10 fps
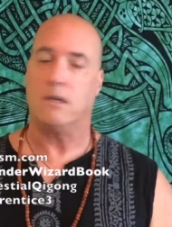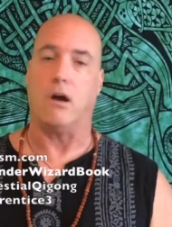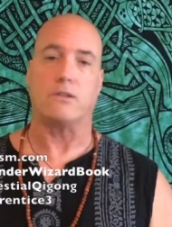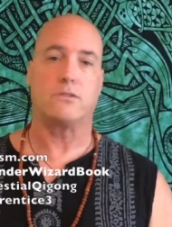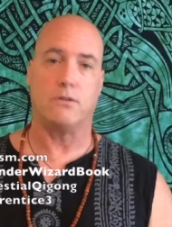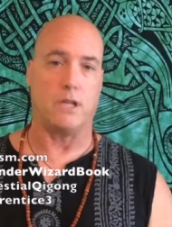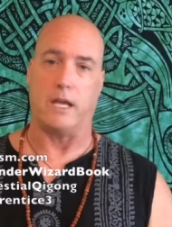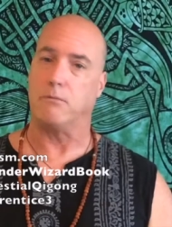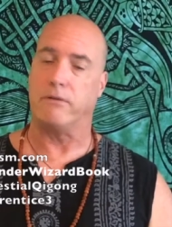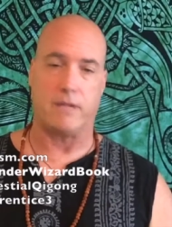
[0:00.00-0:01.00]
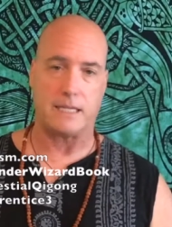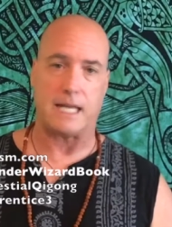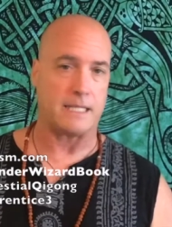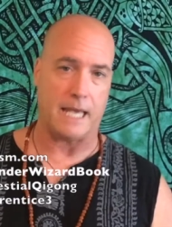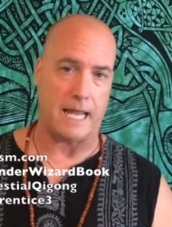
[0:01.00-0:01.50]
No, it's too late. We've let
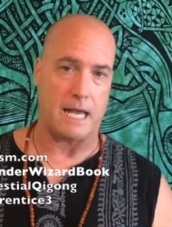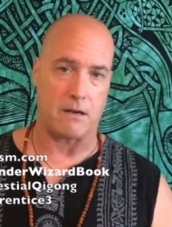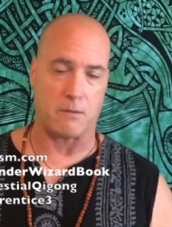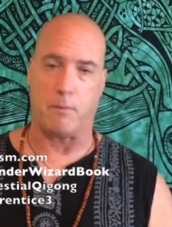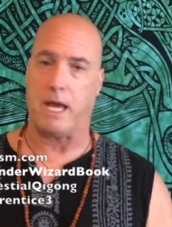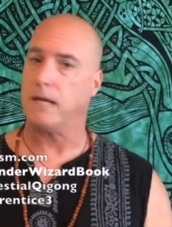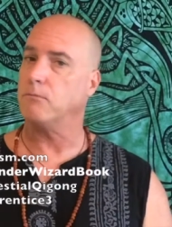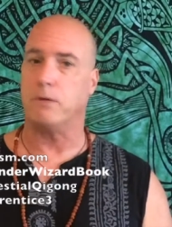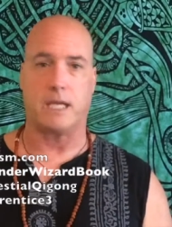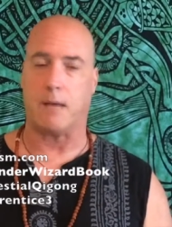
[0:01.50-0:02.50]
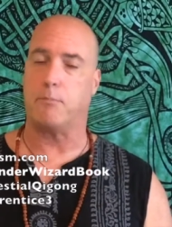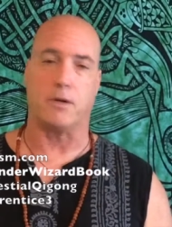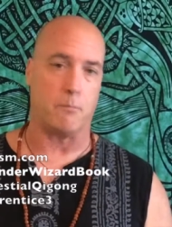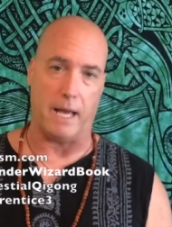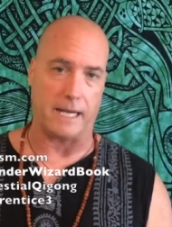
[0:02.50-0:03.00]
that cat out of the bag. We can't
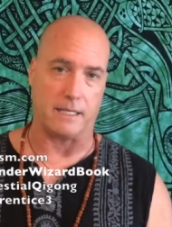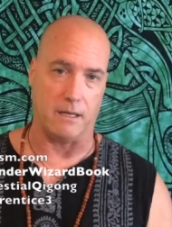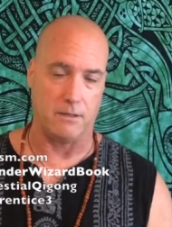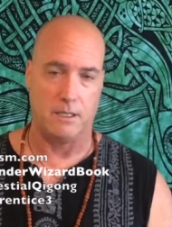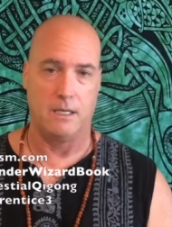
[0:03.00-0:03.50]
put it back now.